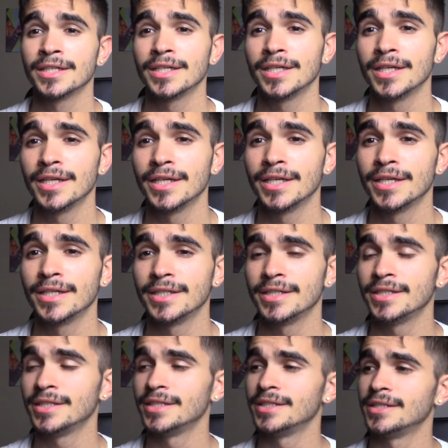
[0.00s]
and
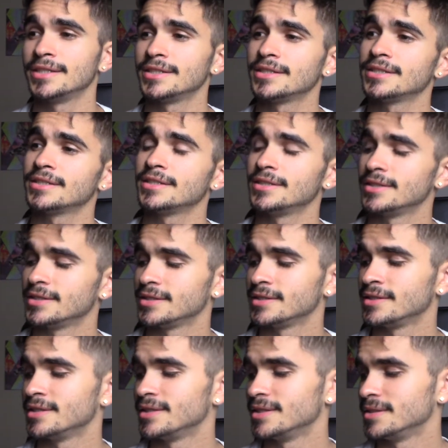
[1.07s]
and
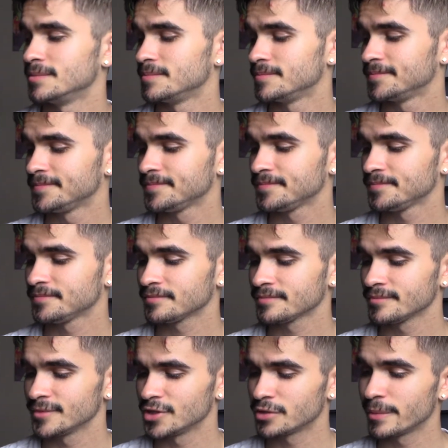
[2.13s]
um,
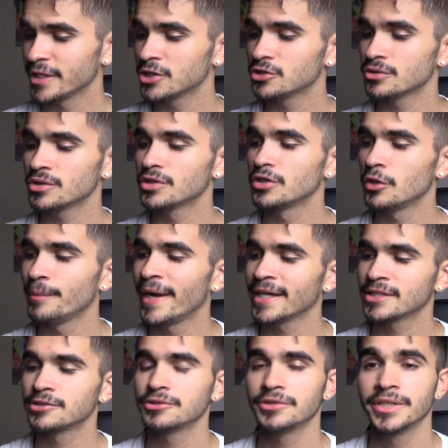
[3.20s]
just make sure to go back
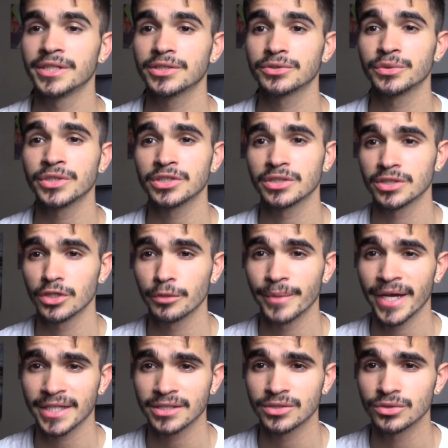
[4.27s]
to your intuition, go
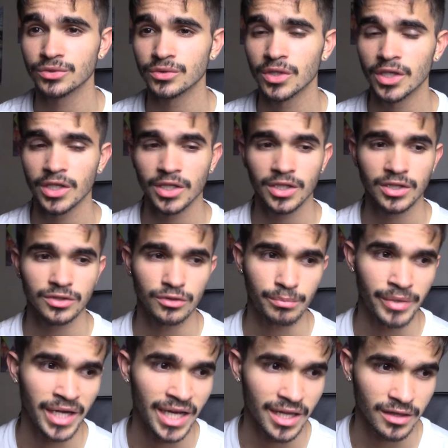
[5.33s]
back to your
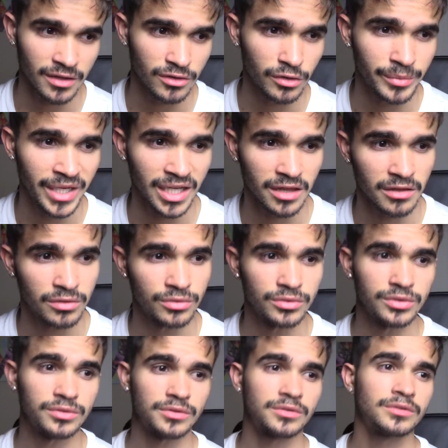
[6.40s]
path, go back to
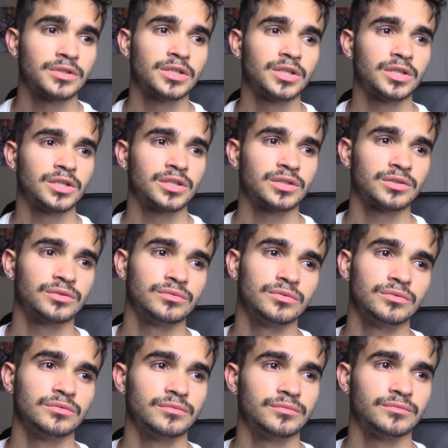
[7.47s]
your
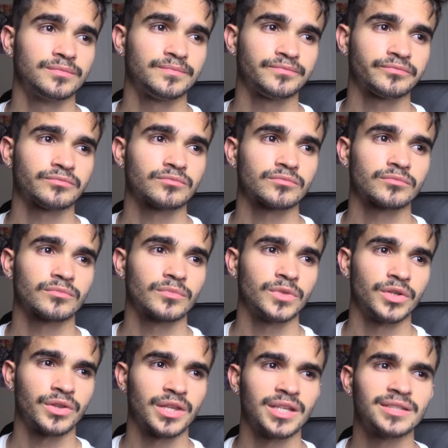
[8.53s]
to
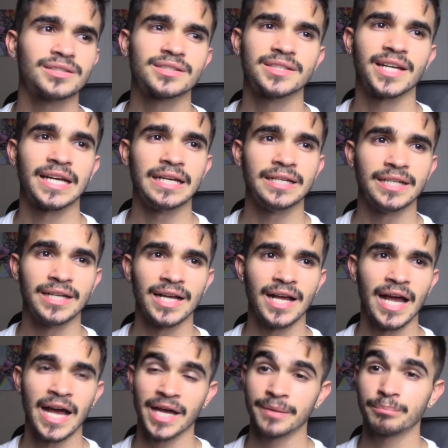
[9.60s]
the things that
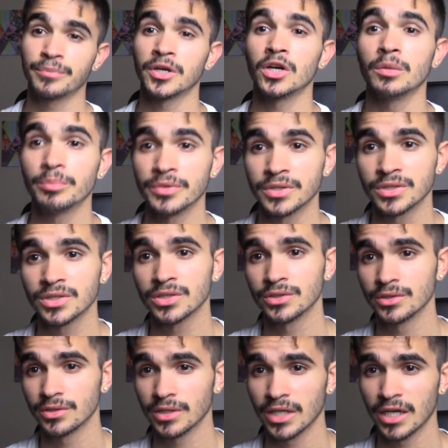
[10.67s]
add purpose to
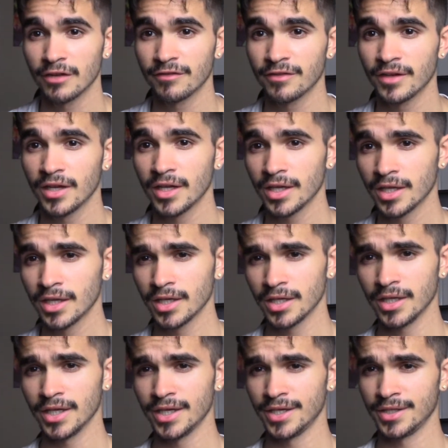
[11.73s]
your life,
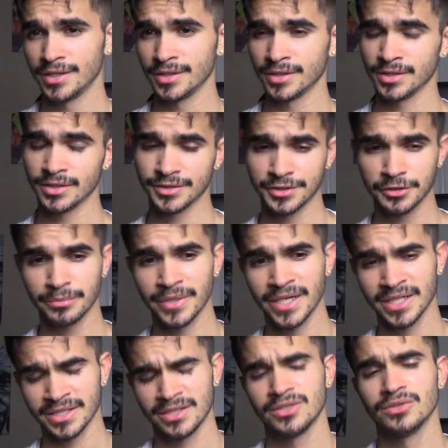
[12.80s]
and go
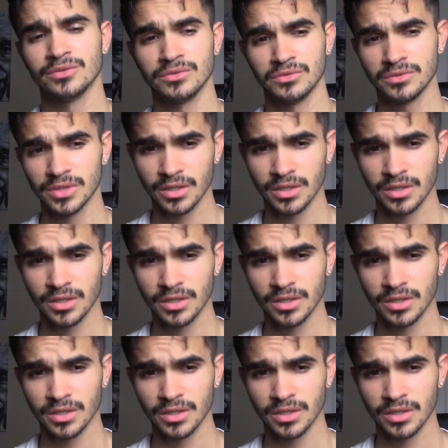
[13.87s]
back to